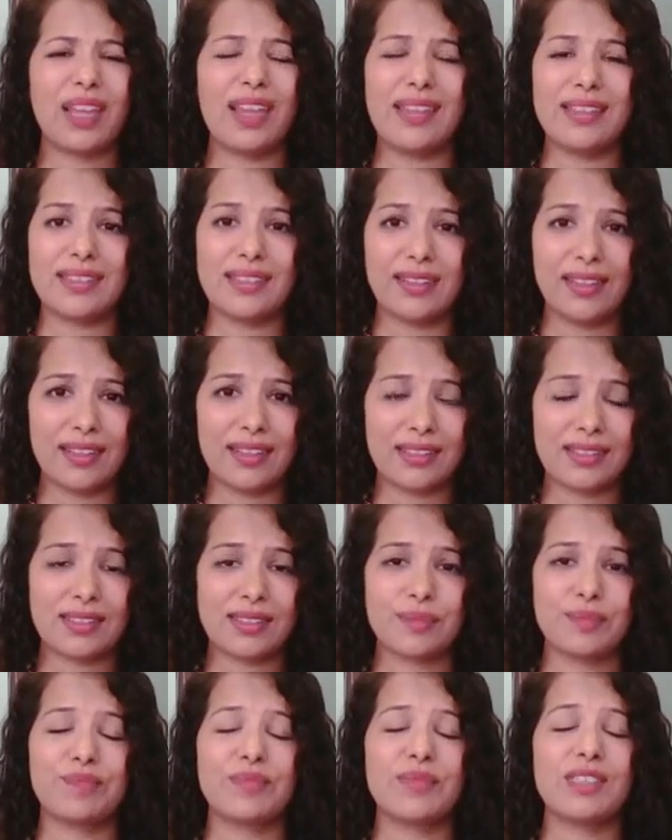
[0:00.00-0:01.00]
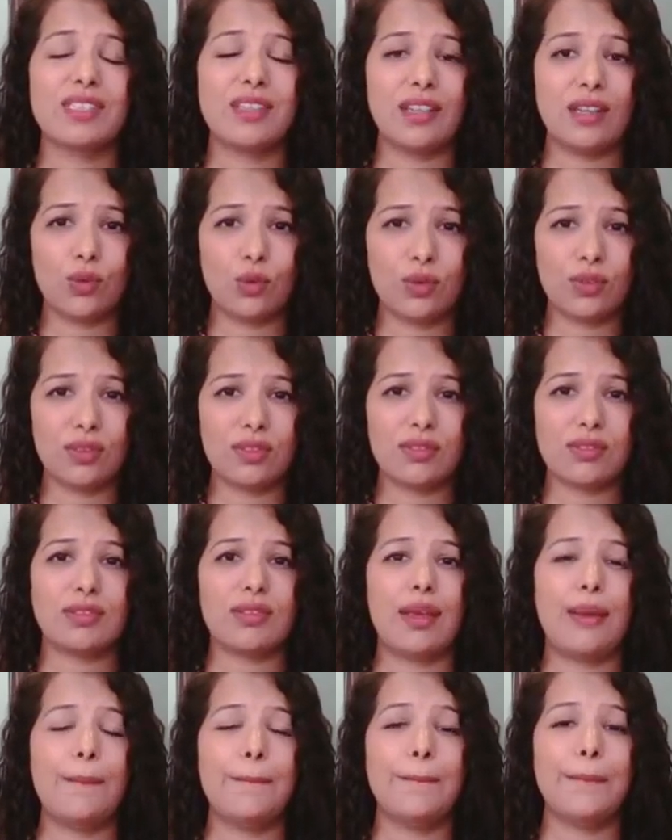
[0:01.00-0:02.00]
SLS, silicones,
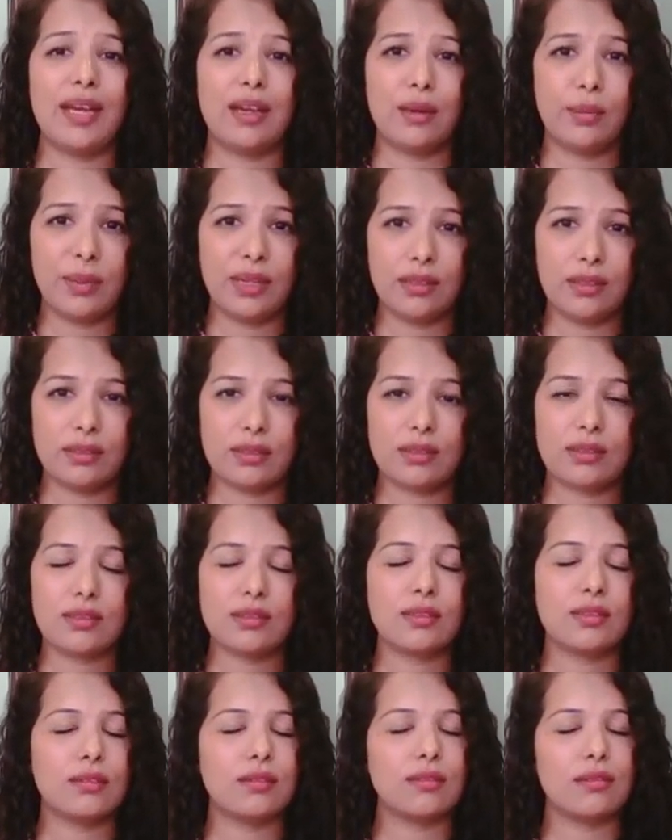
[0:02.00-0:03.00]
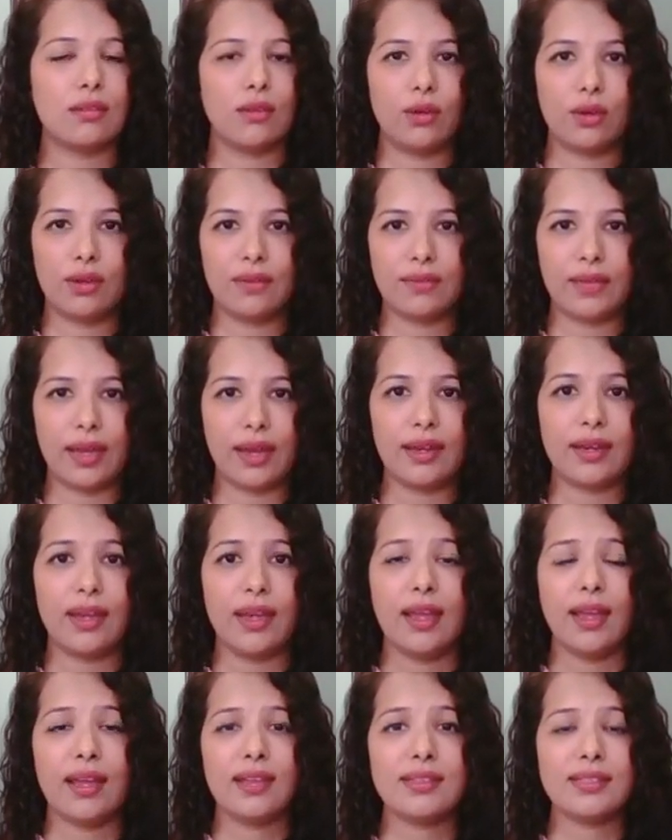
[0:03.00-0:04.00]
parabens, all of that.
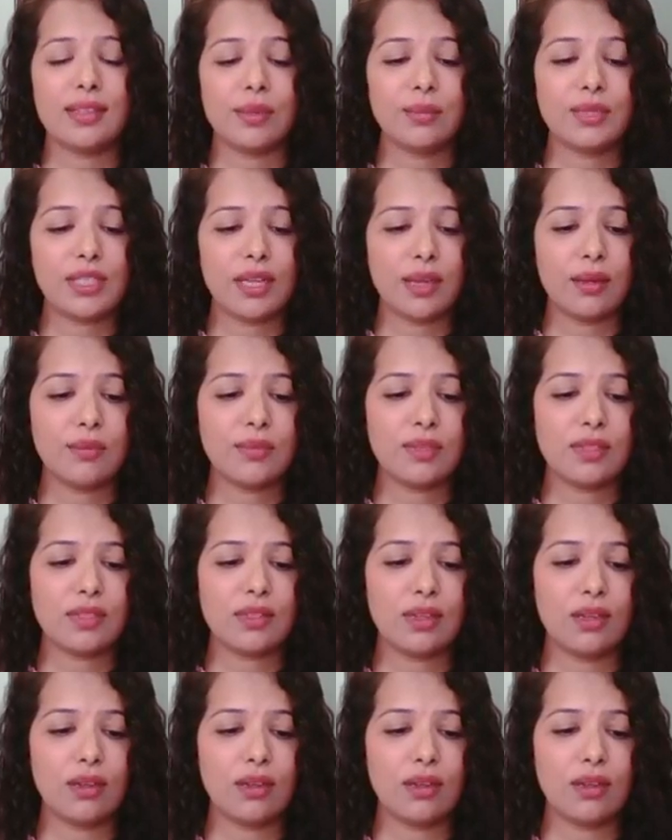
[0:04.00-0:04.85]
And sometimes